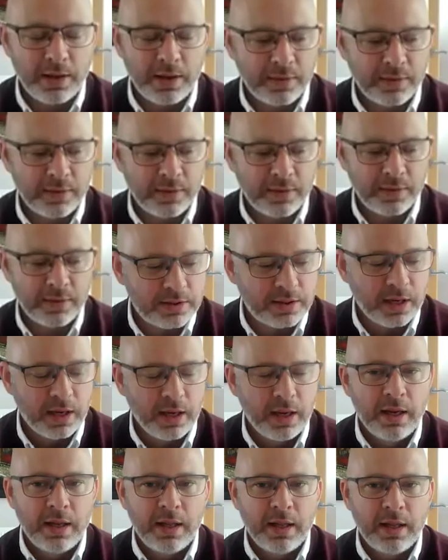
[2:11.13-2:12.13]
I think that's
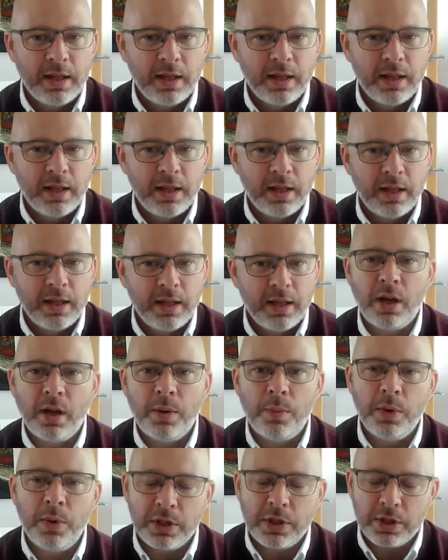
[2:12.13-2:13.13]
something
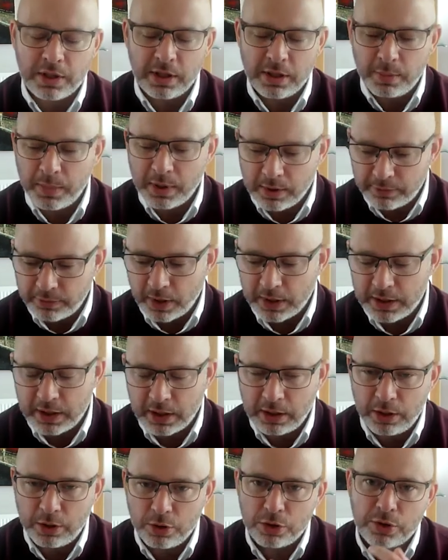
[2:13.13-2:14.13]
that we're just in the middle of
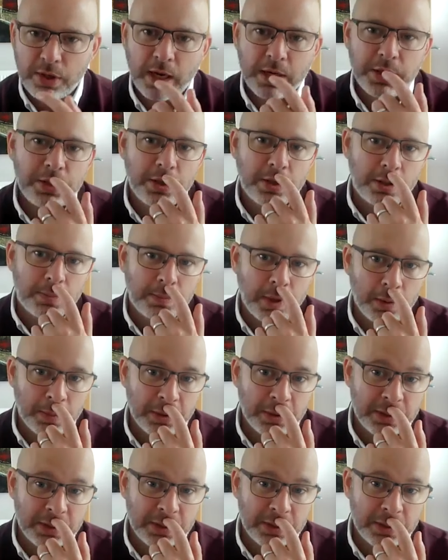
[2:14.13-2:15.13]
writing a new strategy at the
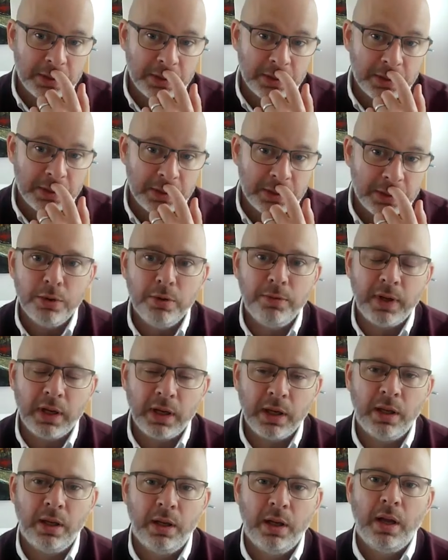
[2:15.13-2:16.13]
moment, and
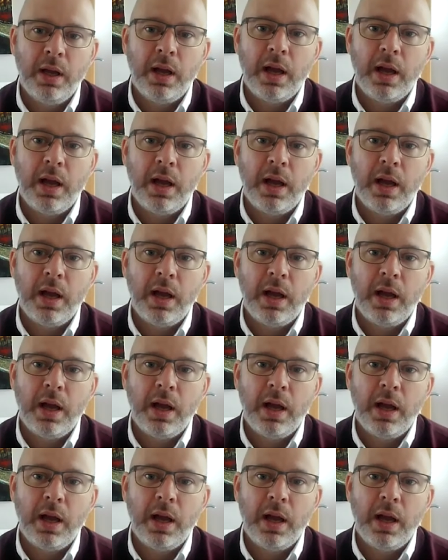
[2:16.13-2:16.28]
improving